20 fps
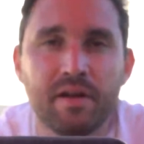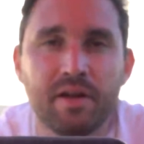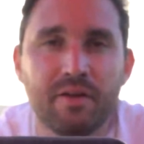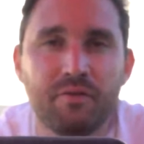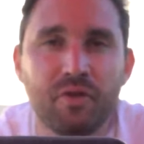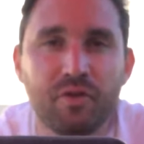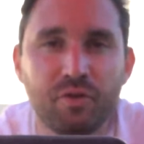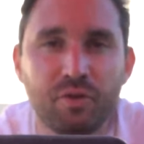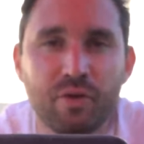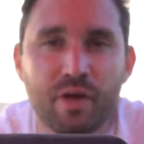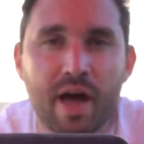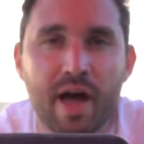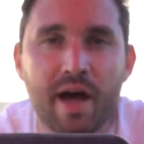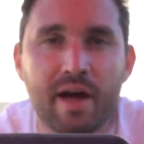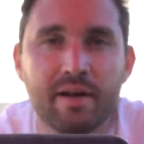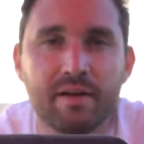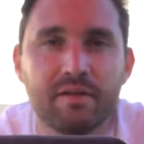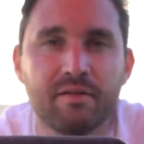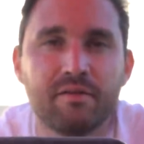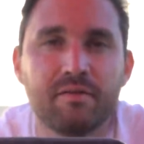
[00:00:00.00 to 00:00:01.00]
If you do
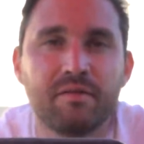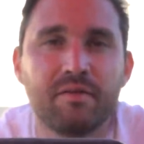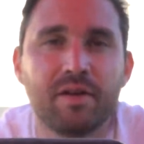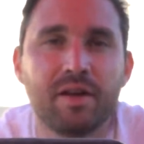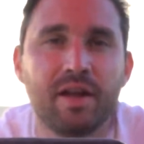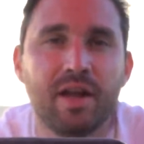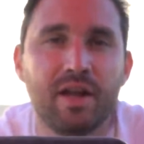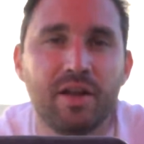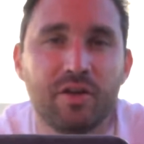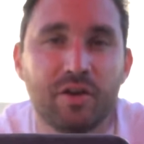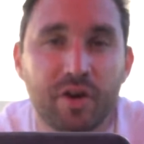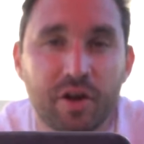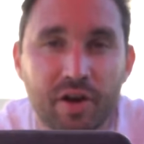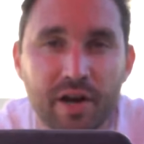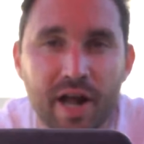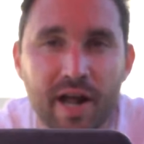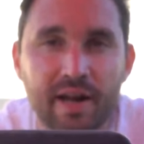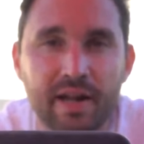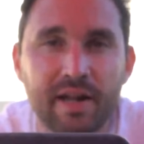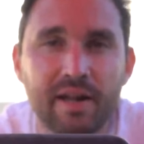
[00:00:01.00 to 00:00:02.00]
that and you're
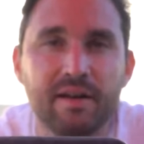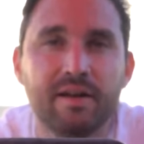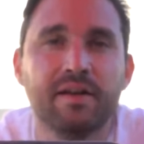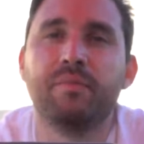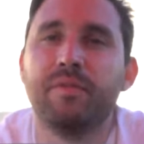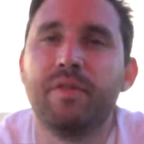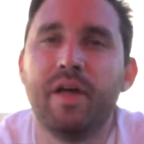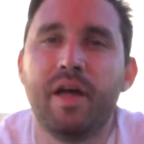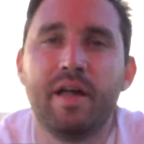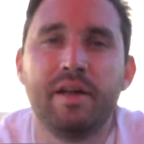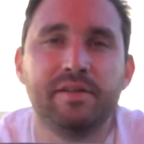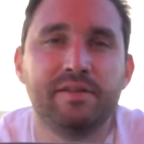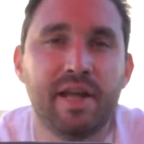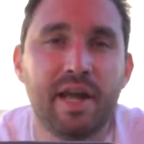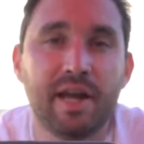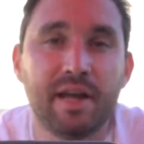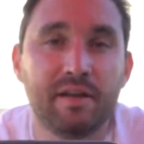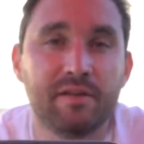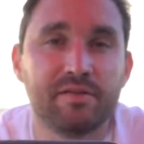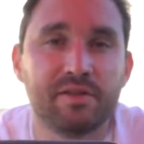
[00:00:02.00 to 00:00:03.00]
good at it, then
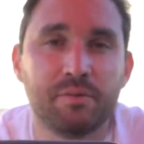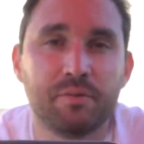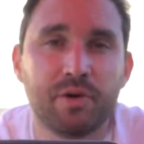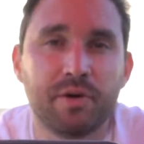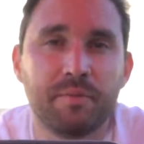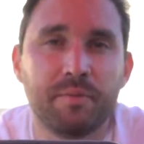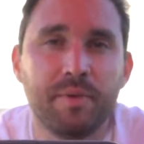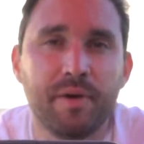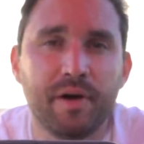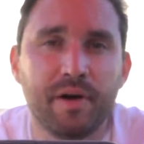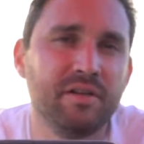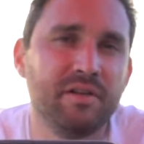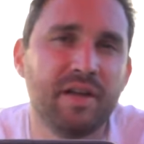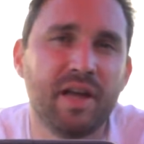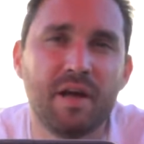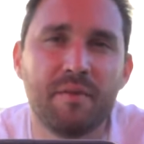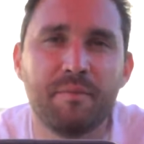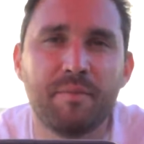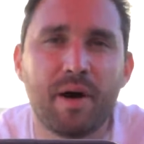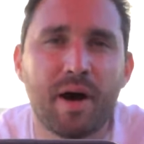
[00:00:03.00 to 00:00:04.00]
take it somewhere, but
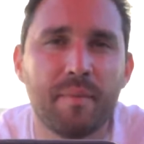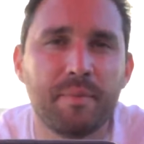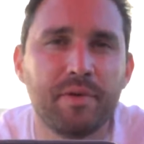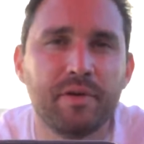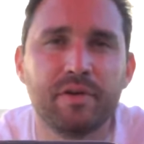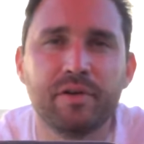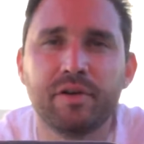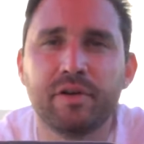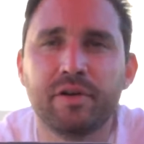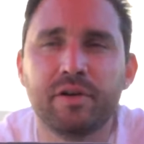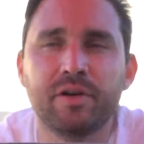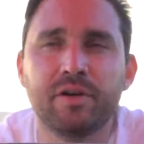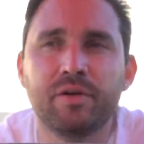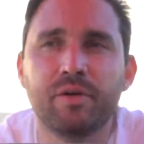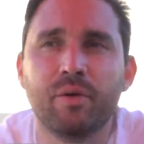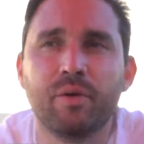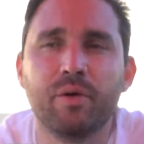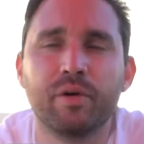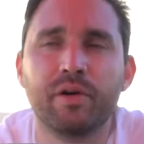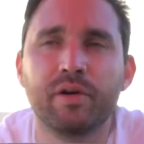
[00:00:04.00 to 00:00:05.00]
get popular
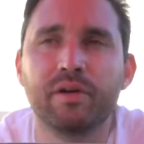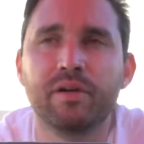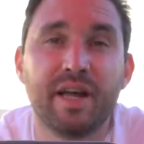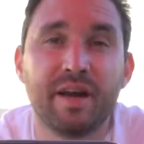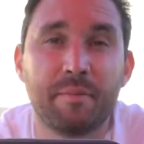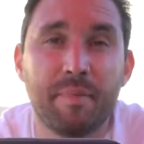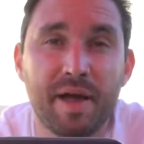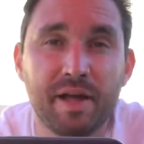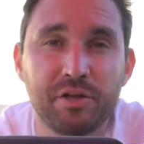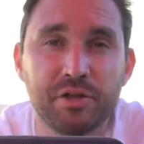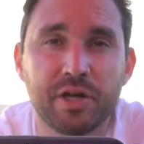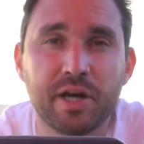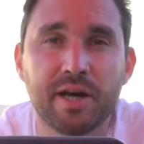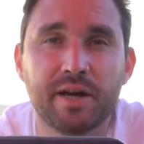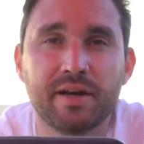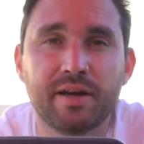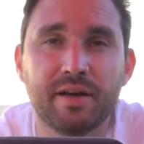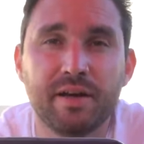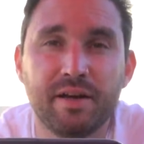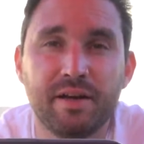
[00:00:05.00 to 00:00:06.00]
or get a
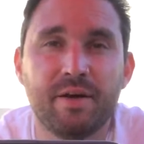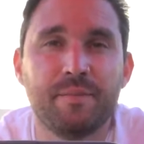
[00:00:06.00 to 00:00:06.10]
paycheck.